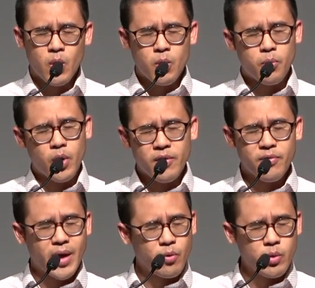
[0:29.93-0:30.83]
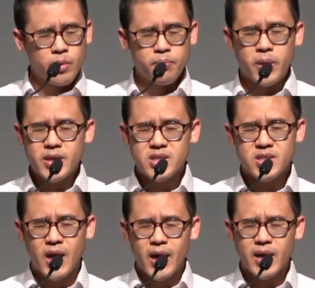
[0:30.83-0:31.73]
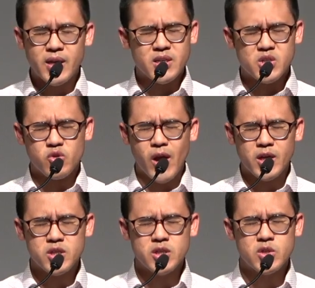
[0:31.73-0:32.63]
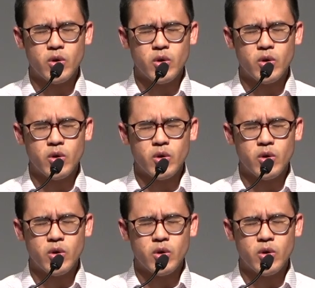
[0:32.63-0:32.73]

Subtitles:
We pray that we would place aside any distractions